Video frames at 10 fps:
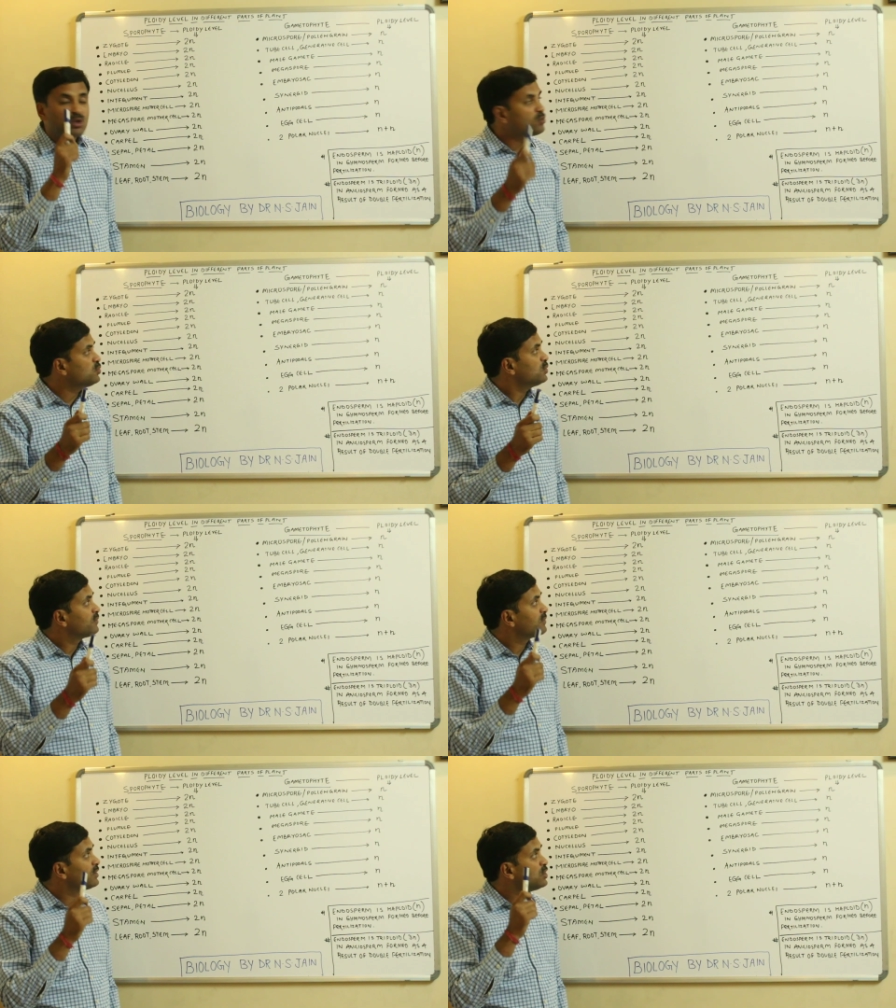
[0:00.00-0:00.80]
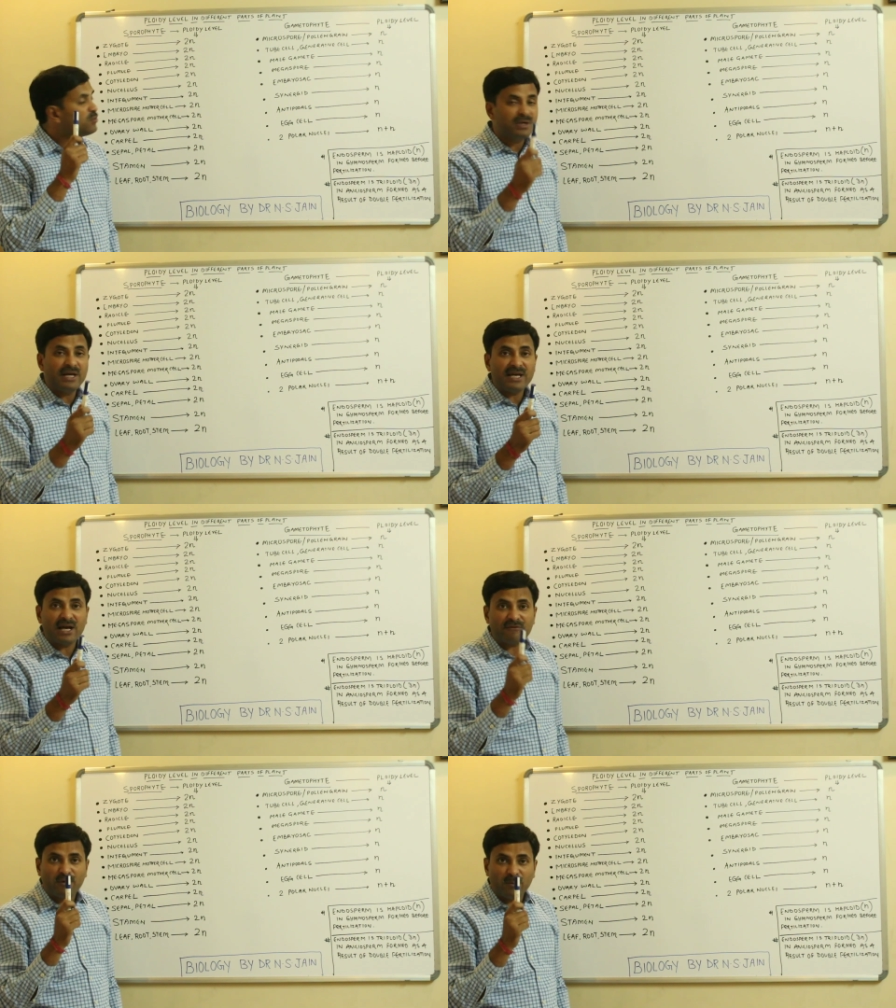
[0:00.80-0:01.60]
two nuclei
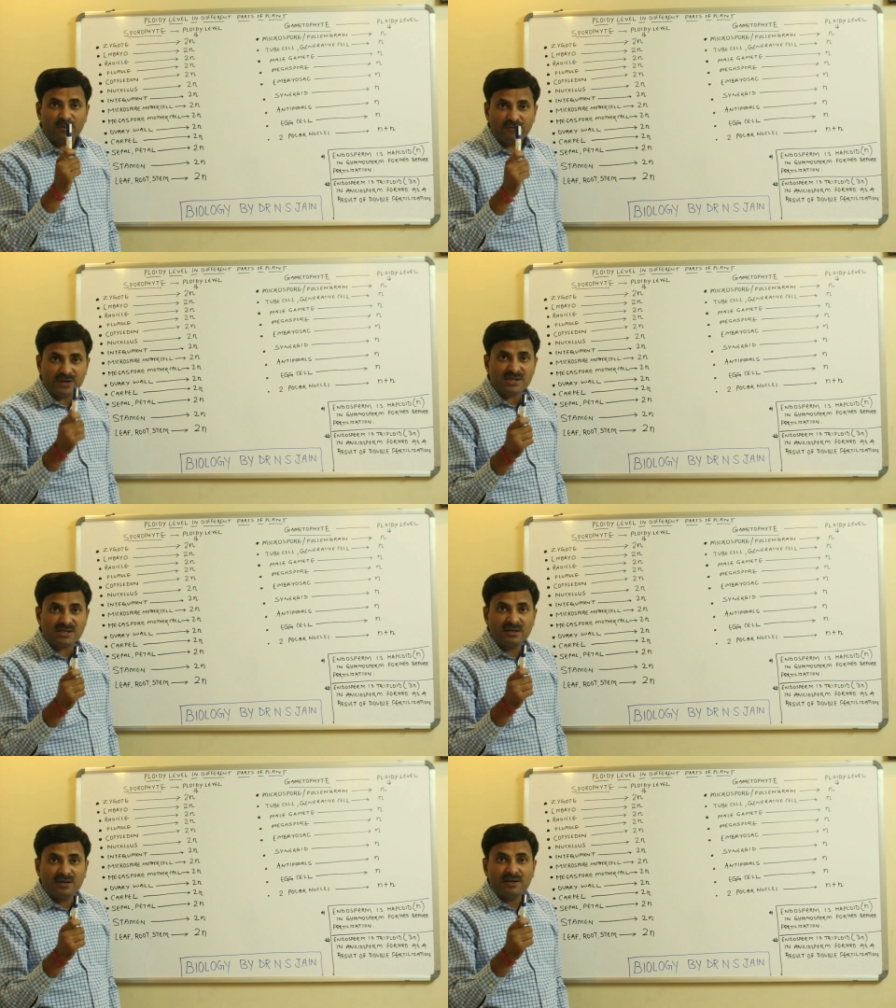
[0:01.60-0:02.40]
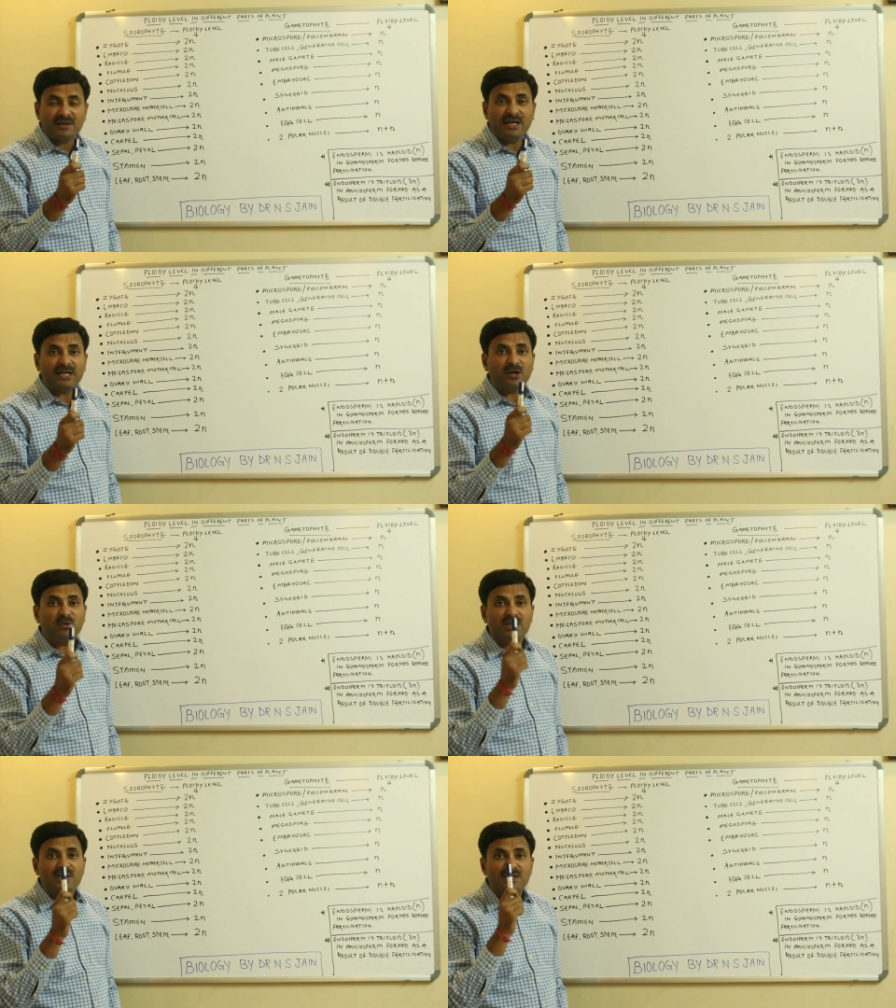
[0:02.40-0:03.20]
are formed first, that are
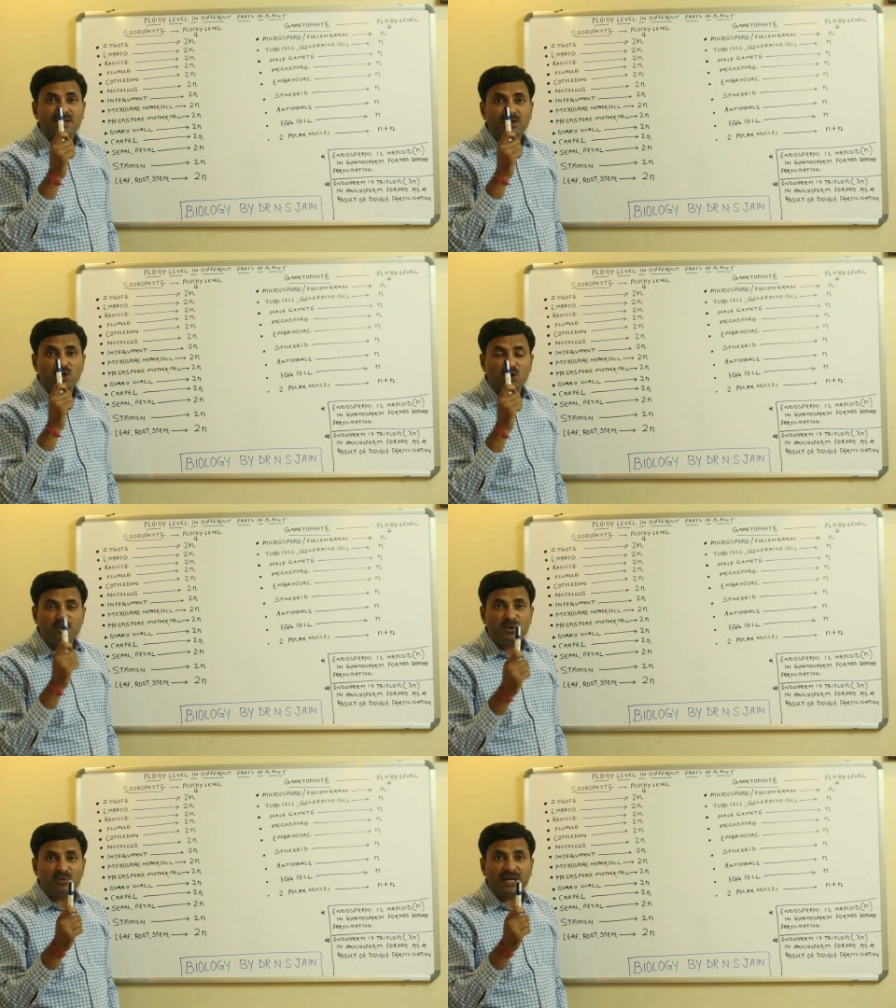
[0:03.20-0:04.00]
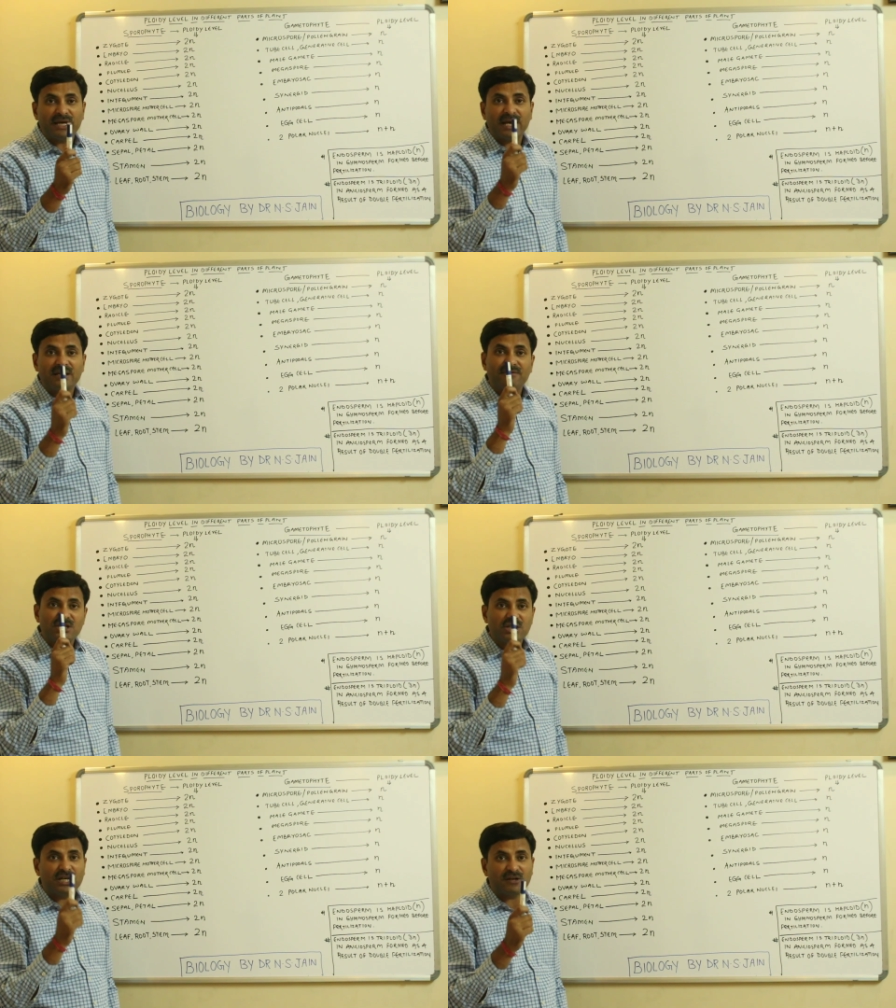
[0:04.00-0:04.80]
known as the tube nuclei and the
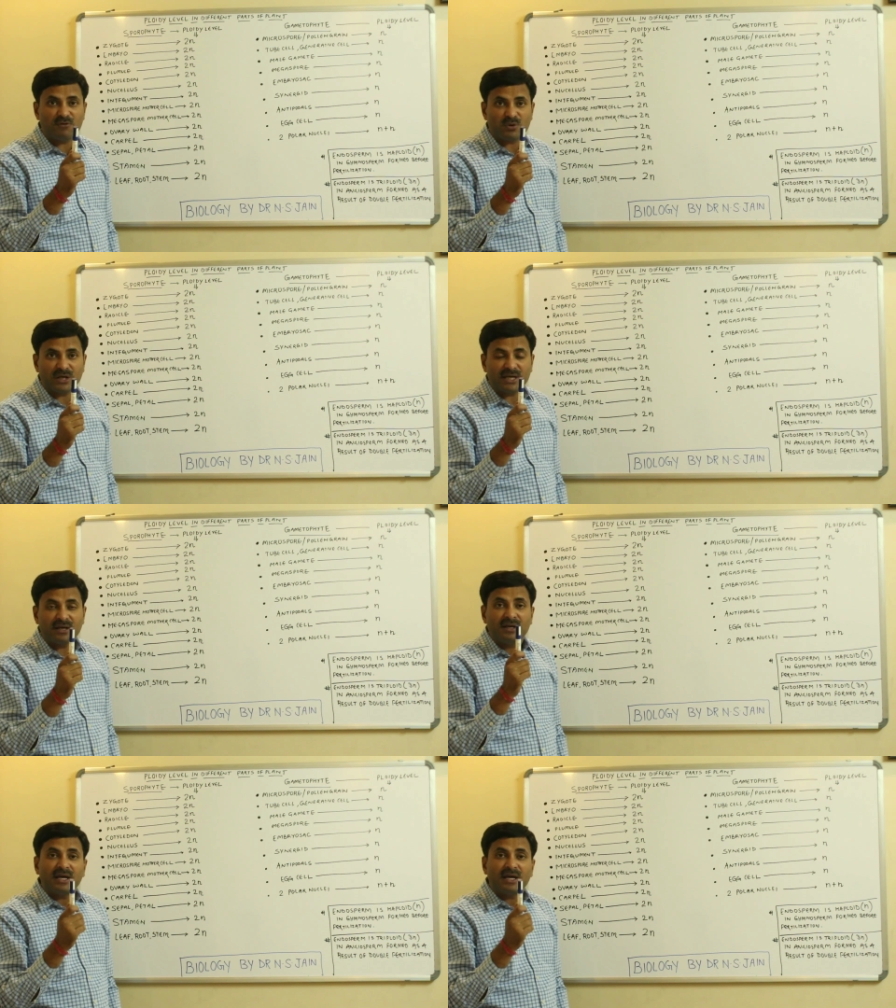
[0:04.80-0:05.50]
vegetative nuclei,